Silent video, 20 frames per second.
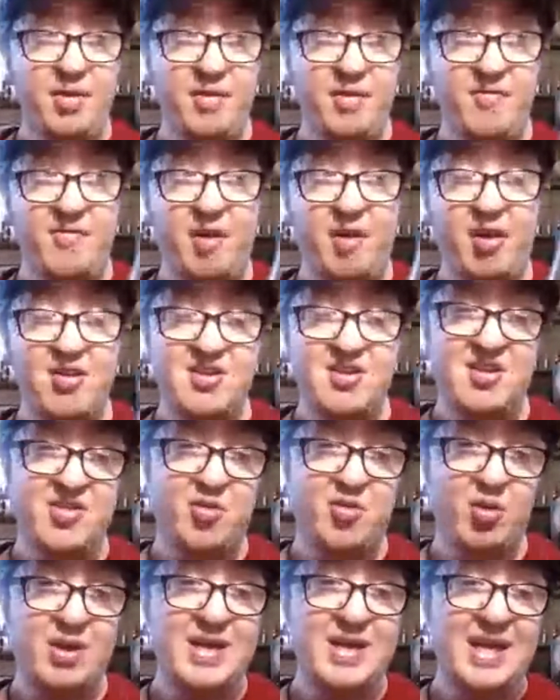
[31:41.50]
the
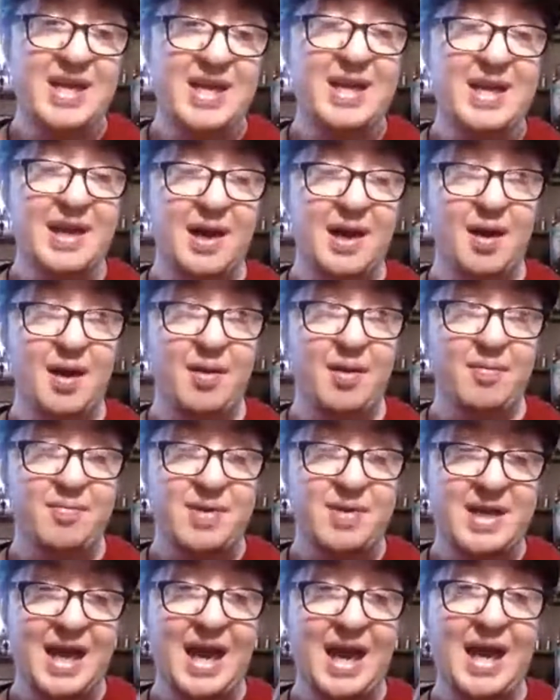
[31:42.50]
first 3D
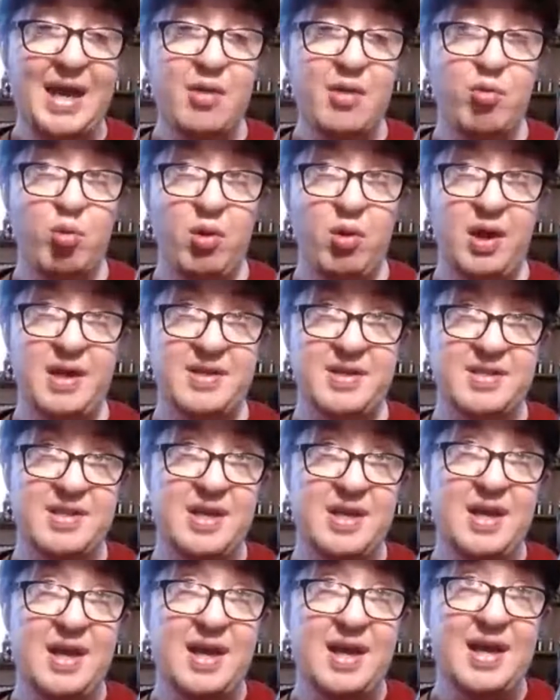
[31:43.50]
game was
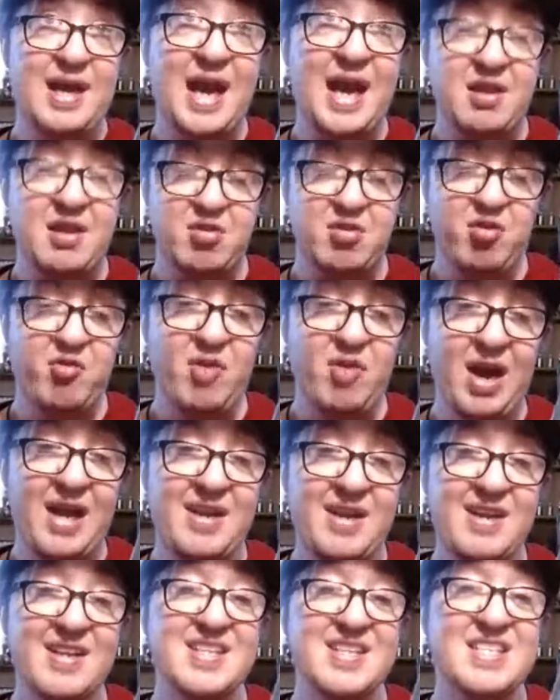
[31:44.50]

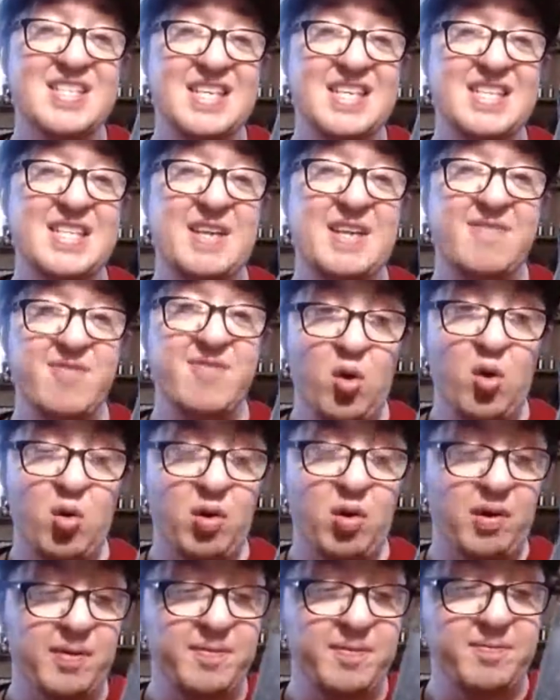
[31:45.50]
Castlevania
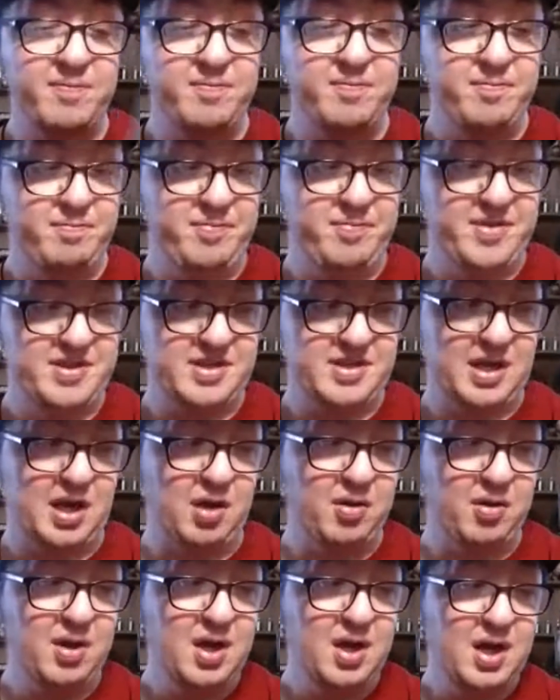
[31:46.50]
64.
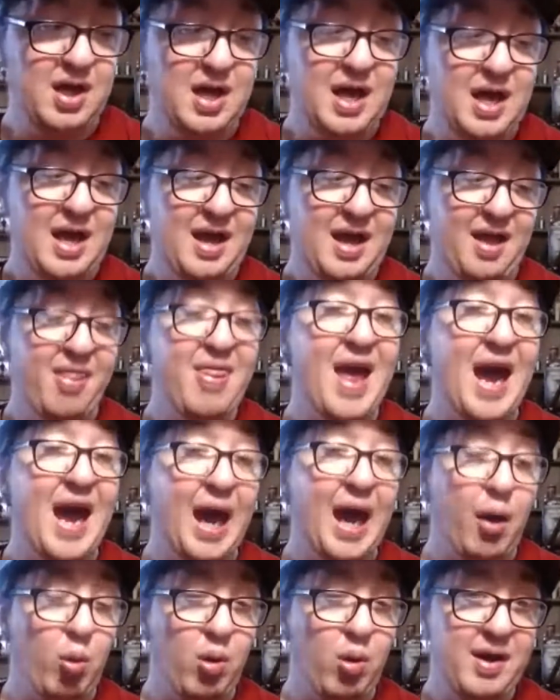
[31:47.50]
So, and
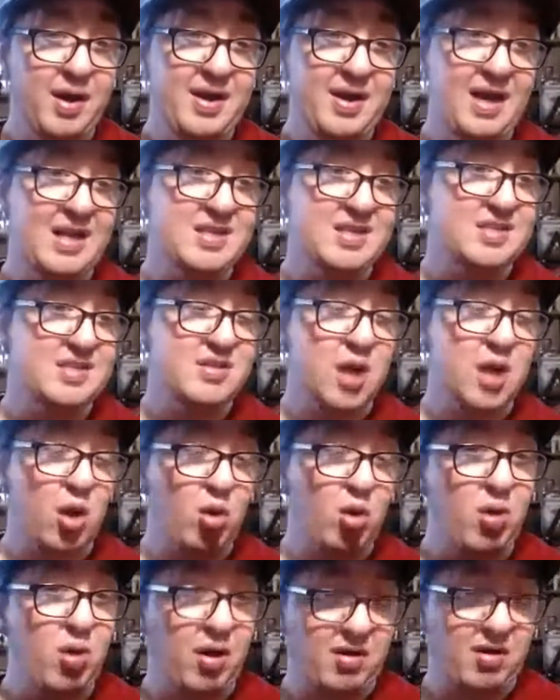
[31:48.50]
that one is
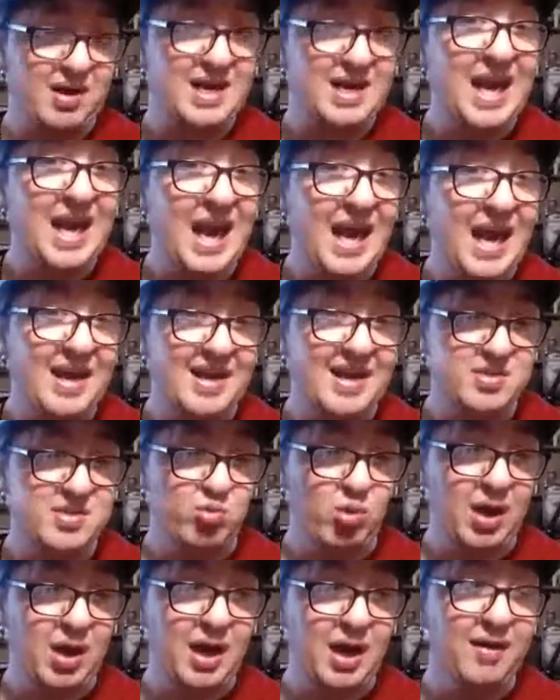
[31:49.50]
no longer canon
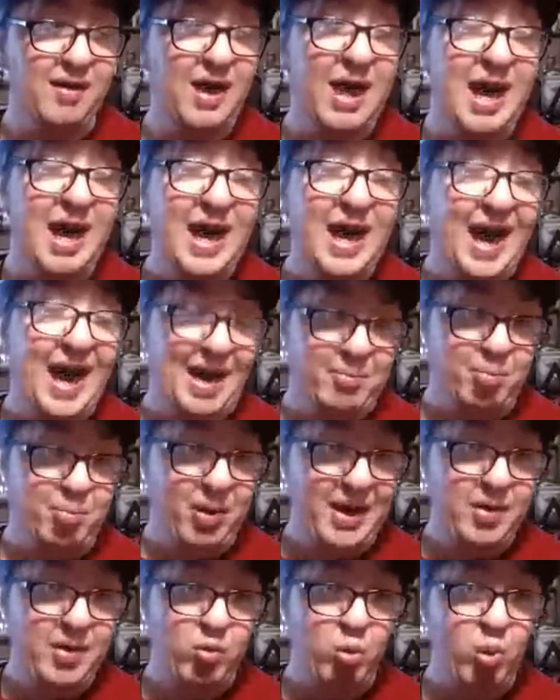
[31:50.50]
as well. I
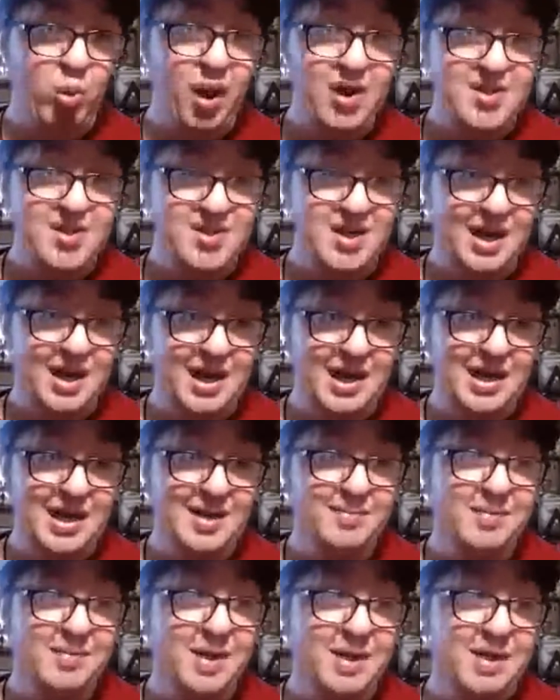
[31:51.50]
played it one
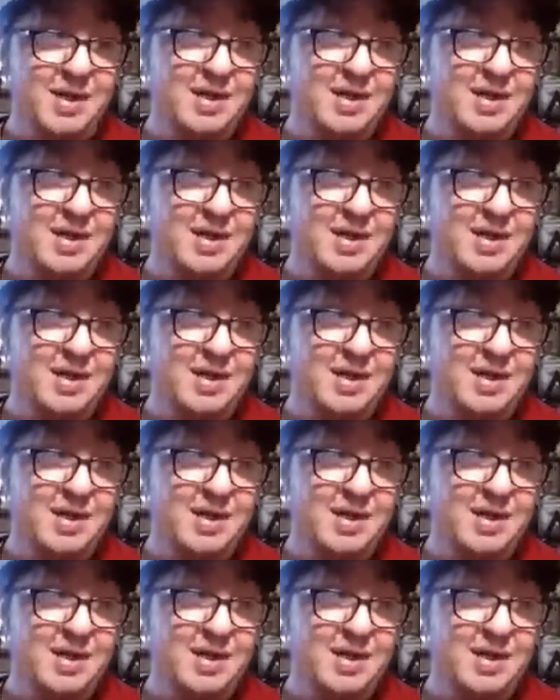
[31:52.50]
time.